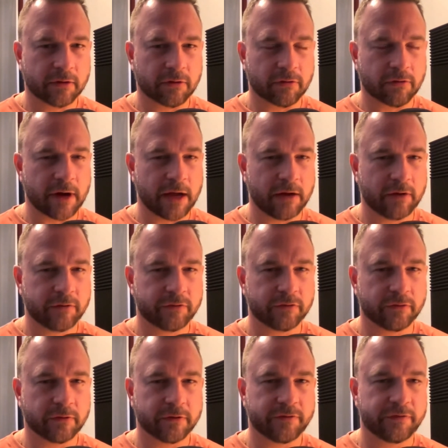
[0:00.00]

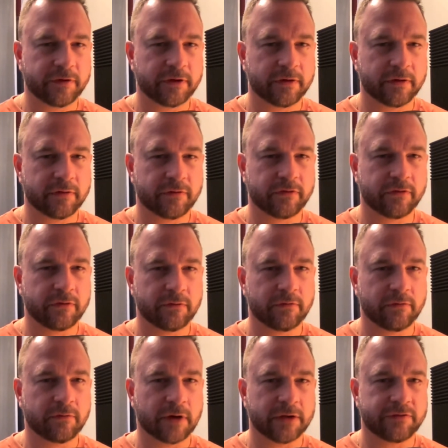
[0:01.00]
crowdsource it
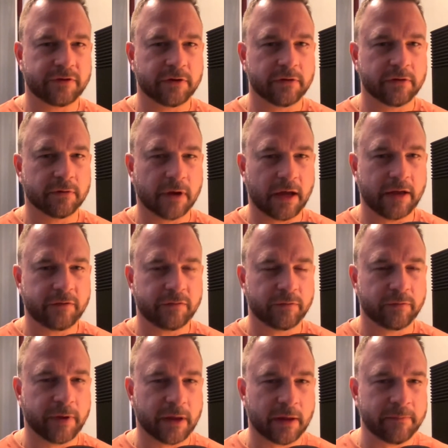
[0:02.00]
to you guys.
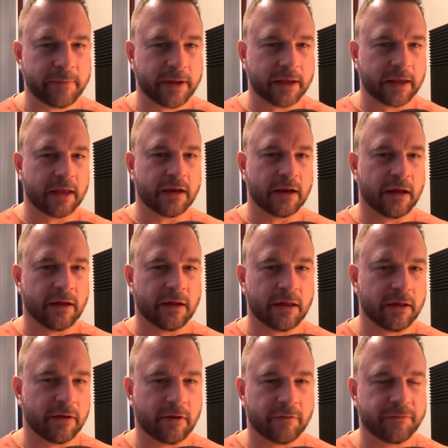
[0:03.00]
I may get
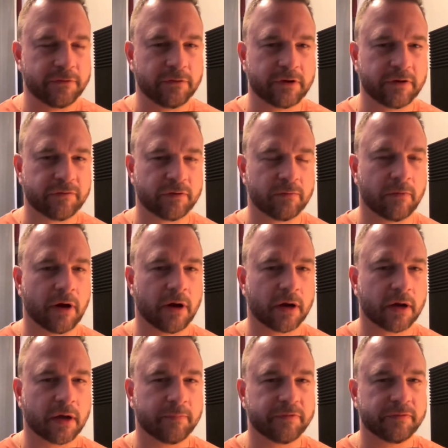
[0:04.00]
a few different
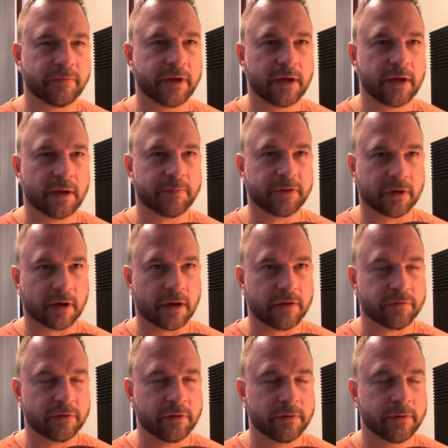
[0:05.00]
mock-ups made up of the
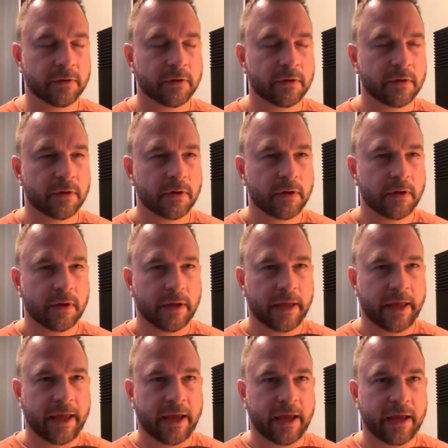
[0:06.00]
cover
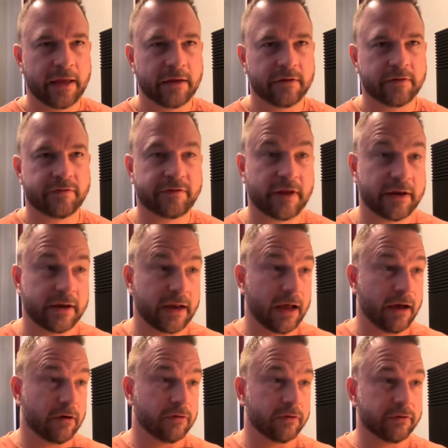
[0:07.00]
and send it
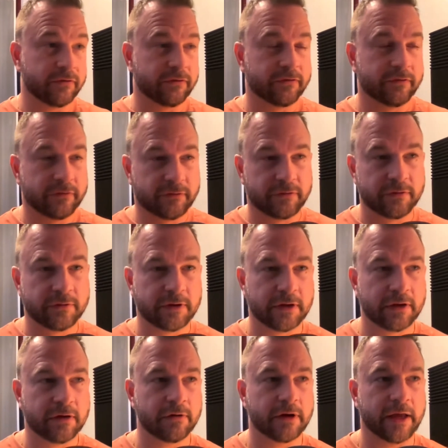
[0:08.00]
out to
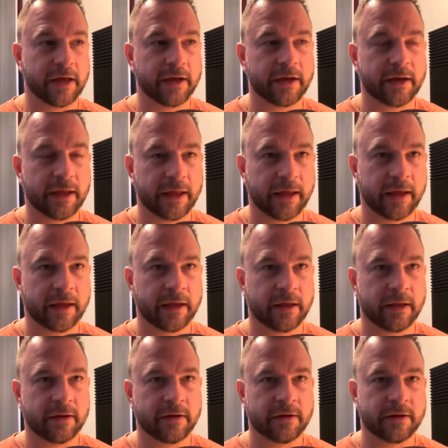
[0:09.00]
the internet
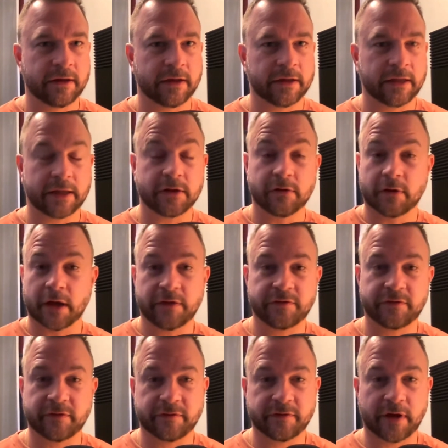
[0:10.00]
and let you
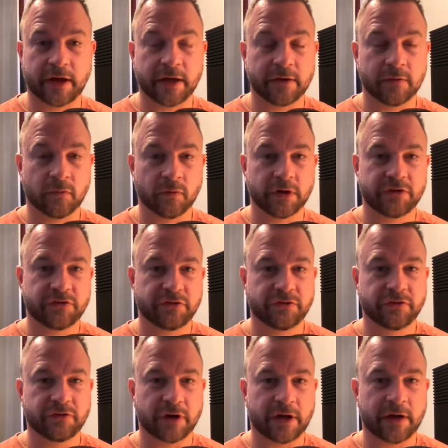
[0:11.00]
guys decide
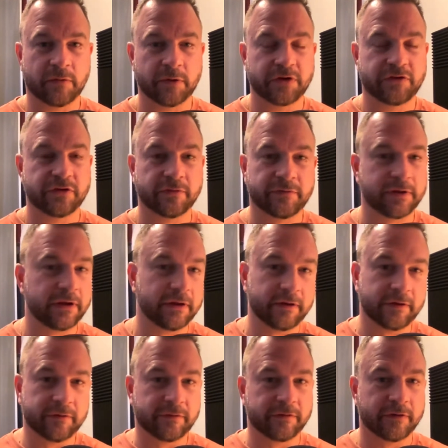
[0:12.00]
which of
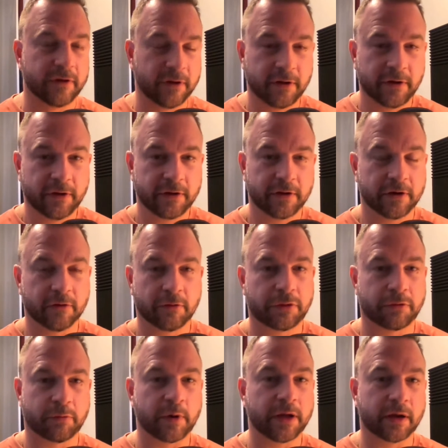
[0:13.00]
these
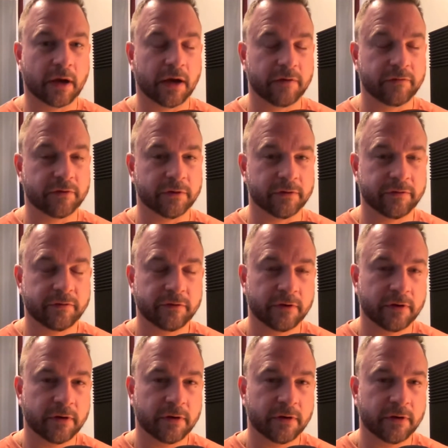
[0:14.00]
3 covers